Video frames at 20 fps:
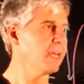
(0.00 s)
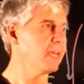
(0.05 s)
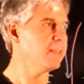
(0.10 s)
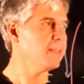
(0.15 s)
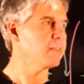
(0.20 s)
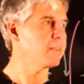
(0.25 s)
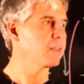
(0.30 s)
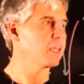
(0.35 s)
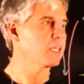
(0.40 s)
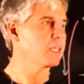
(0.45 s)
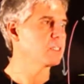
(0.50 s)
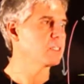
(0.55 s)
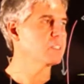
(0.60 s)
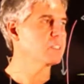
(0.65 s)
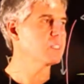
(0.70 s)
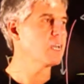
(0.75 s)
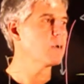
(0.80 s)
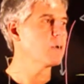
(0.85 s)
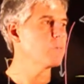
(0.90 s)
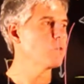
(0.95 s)
n as a
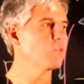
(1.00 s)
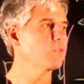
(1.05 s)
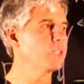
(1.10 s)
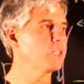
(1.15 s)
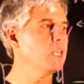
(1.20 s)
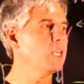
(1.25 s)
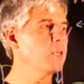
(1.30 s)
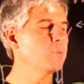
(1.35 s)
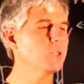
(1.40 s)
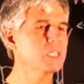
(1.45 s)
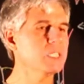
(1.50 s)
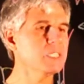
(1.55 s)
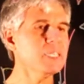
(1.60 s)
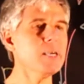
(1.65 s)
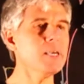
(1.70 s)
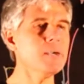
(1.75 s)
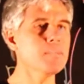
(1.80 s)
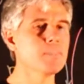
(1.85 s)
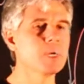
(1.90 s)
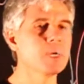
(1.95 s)
sum of k plus
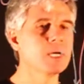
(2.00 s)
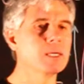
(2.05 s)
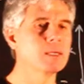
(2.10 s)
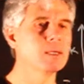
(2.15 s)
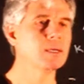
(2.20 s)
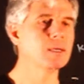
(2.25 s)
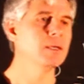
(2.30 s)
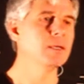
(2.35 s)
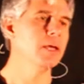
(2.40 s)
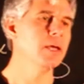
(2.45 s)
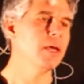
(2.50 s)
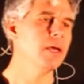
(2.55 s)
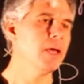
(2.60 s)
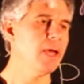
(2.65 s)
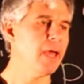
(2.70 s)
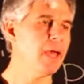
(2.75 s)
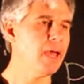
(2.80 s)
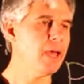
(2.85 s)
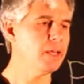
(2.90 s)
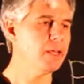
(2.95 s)
m
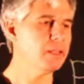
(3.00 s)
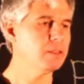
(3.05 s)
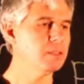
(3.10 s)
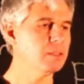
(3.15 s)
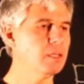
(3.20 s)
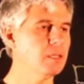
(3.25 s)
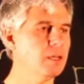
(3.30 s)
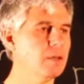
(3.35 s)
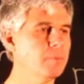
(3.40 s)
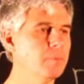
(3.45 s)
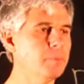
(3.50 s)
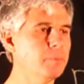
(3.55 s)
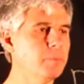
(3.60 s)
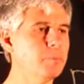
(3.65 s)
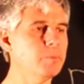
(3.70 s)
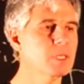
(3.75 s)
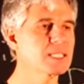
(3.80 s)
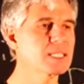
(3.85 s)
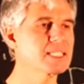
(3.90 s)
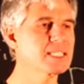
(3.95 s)
and
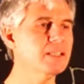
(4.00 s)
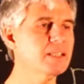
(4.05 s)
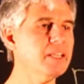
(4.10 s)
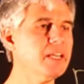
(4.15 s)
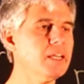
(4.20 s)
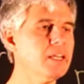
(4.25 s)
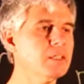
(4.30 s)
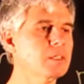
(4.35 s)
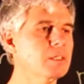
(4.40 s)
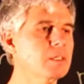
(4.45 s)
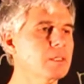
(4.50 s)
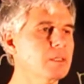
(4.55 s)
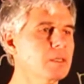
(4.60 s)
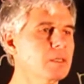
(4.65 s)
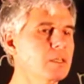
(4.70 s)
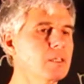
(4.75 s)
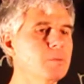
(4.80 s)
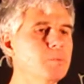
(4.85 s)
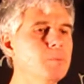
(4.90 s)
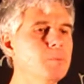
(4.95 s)
select
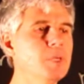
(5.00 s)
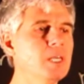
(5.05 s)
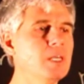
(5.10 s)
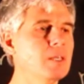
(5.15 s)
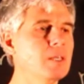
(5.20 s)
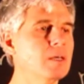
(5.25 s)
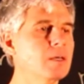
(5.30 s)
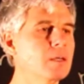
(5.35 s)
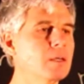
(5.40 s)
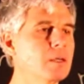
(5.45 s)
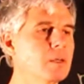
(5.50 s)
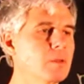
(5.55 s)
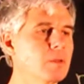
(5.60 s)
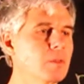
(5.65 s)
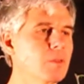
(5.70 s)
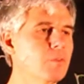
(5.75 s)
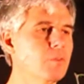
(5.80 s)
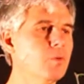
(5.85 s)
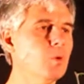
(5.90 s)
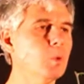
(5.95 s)
in P
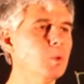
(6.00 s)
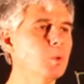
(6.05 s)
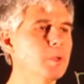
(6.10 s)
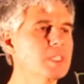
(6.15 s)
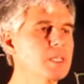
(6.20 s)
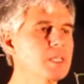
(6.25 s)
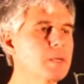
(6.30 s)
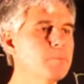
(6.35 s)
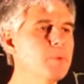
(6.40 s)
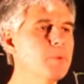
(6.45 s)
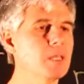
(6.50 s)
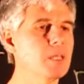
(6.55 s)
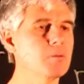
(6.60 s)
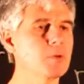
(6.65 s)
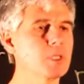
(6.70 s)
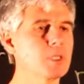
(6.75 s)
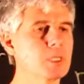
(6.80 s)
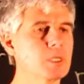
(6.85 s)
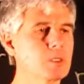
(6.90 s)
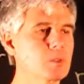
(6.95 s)
the following
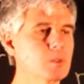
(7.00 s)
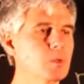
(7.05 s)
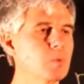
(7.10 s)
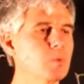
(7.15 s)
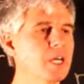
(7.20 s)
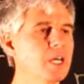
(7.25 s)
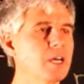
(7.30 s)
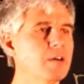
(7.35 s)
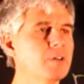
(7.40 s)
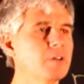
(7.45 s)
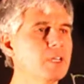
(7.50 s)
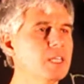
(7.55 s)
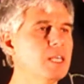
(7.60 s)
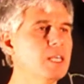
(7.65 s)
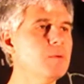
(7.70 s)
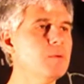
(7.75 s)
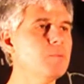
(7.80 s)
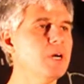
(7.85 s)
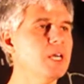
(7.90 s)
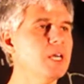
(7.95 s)
submatrices. So we have a
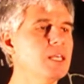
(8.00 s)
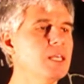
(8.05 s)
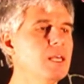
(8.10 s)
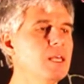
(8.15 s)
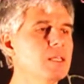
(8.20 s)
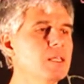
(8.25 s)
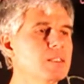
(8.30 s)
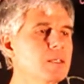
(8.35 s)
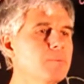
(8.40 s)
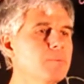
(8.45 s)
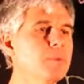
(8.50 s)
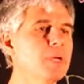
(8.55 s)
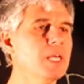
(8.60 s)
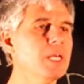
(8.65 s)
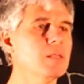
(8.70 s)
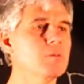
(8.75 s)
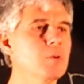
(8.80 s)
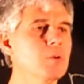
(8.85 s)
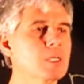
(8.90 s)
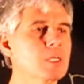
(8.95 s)
k by k
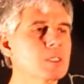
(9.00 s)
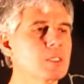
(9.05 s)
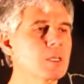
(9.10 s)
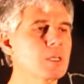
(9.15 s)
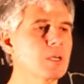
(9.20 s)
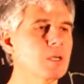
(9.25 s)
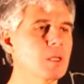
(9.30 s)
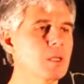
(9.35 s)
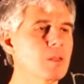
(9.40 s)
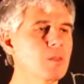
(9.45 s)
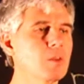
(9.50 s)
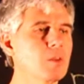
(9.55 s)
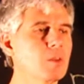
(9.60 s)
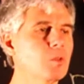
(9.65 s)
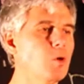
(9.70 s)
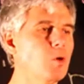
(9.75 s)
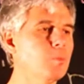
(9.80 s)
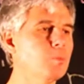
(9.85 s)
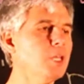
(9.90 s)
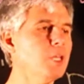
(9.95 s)
submatrix in the
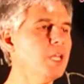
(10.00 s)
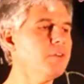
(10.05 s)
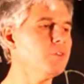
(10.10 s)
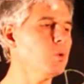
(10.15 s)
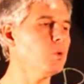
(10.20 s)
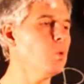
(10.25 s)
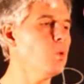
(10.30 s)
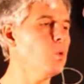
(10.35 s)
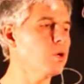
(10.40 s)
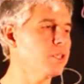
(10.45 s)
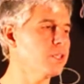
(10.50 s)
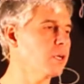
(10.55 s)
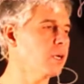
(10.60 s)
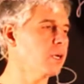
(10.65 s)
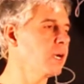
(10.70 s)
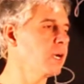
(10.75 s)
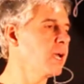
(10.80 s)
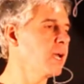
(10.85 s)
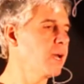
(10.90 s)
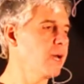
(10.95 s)
top left corner,
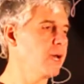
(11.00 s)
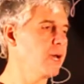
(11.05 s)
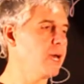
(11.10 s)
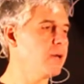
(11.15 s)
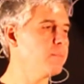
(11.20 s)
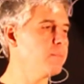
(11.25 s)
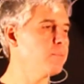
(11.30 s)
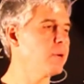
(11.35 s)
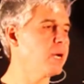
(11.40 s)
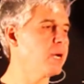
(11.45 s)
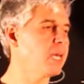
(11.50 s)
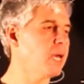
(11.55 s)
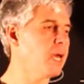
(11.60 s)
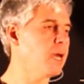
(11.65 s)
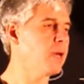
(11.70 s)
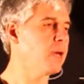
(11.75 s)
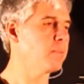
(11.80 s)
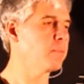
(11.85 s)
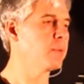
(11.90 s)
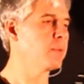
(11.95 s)
m by
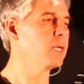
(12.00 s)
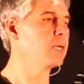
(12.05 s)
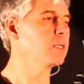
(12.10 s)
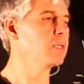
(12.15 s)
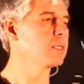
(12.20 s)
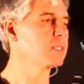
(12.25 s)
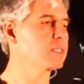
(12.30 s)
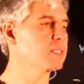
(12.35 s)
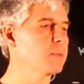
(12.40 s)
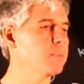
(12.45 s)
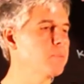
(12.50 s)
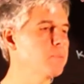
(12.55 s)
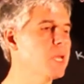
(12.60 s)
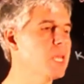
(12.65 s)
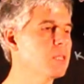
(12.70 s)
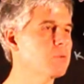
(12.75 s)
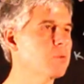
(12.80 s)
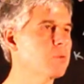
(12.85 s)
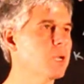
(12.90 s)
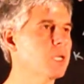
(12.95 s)
m
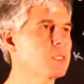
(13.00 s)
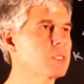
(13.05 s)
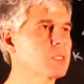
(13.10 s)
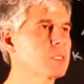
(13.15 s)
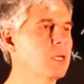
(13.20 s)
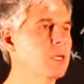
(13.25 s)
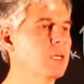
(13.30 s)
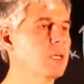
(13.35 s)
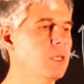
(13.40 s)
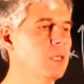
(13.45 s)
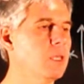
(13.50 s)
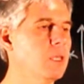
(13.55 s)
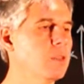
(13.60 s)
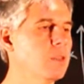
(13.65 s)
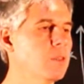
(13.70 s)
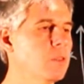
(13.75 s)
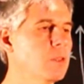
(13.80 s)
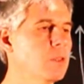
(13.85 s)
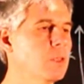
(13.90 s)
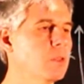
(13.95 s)
submatrix
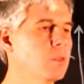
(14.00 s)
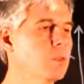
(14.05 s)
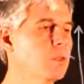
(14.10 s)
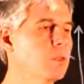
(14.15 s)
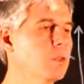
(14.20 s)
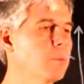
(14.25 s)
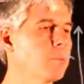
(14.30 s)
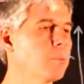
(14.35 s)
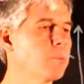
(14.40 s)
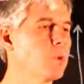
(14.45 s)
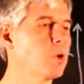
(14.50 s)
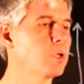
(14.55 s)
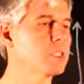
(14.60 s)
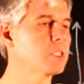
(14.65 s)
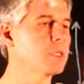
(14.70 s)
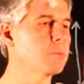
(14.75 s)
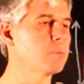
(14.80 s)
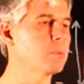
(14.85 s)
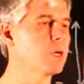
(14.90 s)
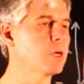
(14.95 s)
in the
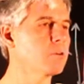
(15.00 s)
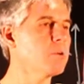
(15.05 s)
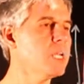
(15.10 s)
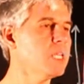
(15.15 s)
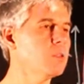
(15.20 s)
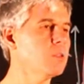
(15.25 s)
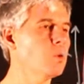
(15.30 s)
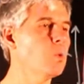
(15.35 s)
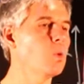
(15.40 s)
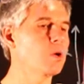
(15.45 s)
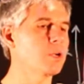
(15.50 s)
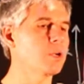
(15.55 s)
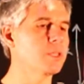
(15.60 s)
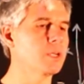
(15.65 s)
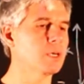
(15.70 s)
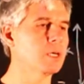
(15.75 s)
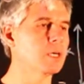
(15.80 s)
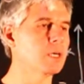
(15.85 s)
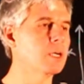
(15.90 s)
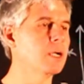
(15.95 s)
bottom right
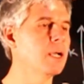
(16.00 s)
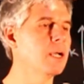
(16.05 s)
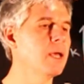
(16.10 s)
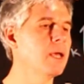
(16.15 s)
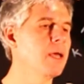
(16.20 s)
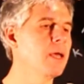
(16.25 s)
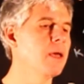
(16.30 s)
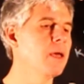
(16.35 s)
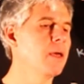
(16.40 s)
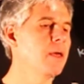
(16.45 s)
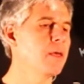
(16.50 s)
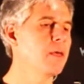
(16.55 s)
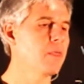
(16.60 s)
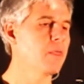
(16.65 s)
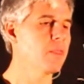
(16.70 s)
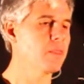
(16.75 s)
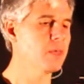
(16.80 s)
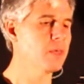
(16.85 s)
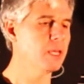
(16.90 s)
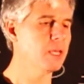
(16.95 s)
corner.
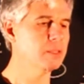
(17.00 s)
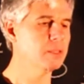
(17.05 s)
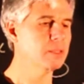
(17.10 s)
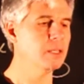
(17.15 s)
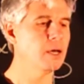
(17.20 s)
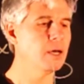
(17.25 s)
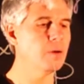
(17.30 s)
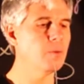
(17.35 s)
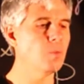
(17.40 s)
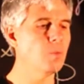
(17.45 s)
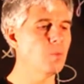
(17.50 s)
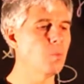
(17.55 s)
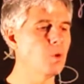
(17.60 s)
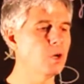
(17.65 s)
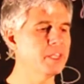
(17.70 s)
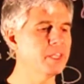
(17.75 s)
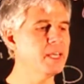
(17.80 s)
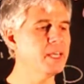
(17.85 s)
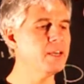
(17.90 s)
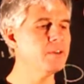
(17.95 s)
Then
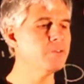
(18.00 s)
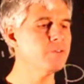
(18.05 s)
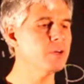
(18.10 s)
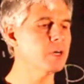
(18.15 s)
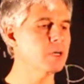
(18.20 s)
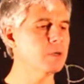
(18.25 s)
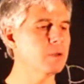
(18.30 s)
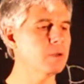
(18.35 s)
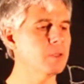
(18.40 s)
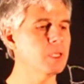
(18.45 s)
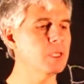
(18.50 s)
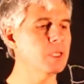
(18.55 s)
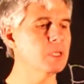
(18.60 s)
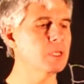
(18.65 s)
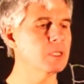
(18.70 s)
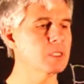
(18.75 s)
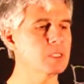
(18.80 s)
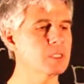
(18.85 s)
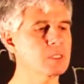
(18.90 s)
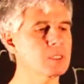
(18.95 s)
whatever
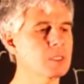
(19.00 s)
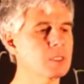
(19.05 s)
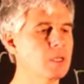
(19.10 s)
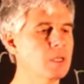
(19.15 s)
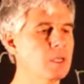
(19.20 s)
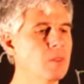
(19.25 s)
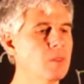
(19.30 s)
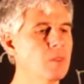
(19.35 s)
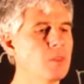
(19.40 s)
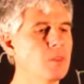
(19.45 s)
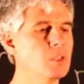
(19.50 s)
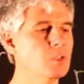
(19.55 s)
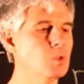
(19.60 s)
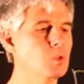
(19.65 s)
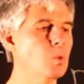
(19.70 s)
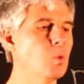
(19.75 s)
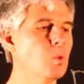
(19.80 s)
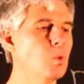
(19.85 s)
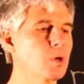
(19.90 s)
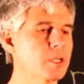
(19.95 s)
is in this
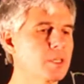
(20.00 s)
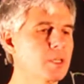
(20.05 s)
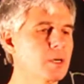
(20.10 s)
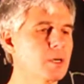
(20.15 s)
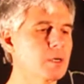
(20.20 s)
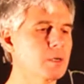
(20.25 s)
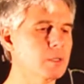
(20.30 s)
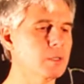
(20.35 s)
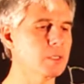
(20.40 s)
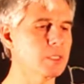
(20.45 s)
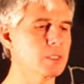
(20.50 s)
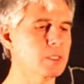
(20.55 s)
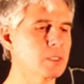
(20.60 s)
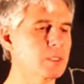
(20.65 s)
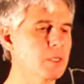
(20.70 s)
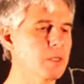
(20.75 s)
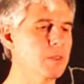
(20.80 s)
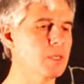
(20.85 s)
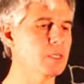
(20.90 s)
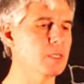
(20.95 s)
corner, is
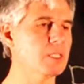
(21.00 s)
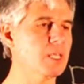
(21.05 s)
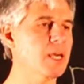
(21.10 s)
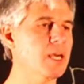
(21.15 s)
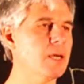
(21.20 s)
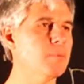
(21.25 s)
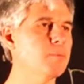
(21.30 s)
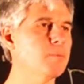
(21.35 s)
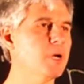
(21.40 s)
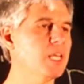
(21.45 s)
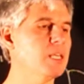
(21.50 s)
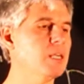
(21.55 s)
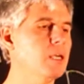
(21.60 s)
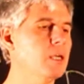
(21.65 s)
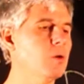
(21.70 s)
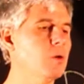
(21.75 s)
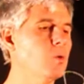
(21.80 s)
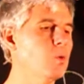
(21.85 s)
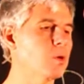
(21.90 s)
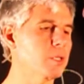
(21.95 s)
in this m by
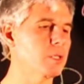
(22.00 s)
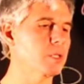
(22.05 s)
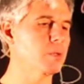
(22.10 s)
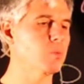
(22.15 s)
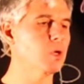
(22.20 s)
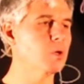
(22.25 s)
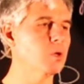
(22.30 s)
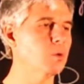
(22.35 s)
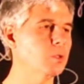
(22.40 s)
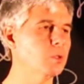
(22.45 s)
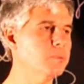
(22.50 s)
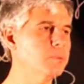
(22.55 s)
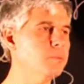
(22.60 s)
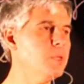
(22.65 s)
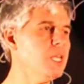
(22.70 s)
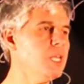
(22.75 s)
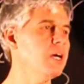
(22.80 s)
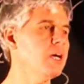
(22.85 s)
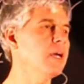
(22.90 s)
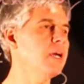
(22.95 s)
k corner, we call it
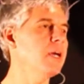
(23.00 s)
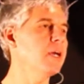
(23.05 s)
B,